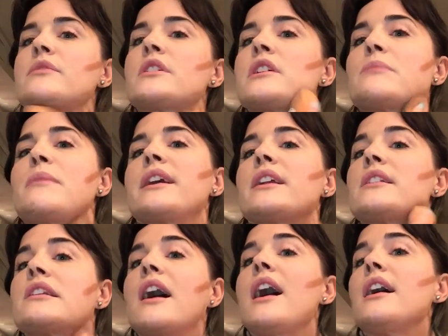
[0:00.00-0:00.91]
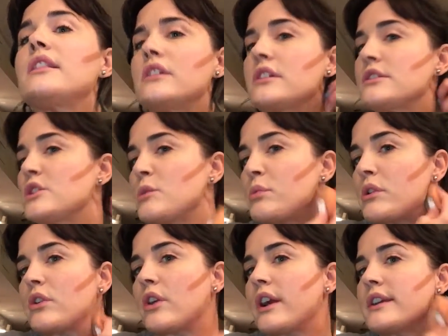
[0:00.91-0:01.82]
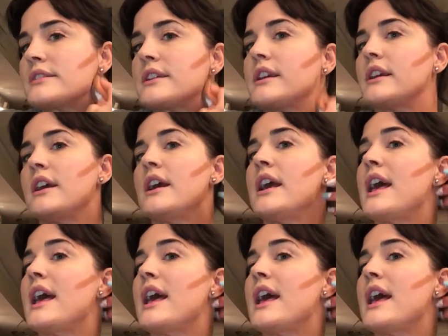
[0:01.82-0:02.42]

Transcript: you're gonna make it not look super crazy,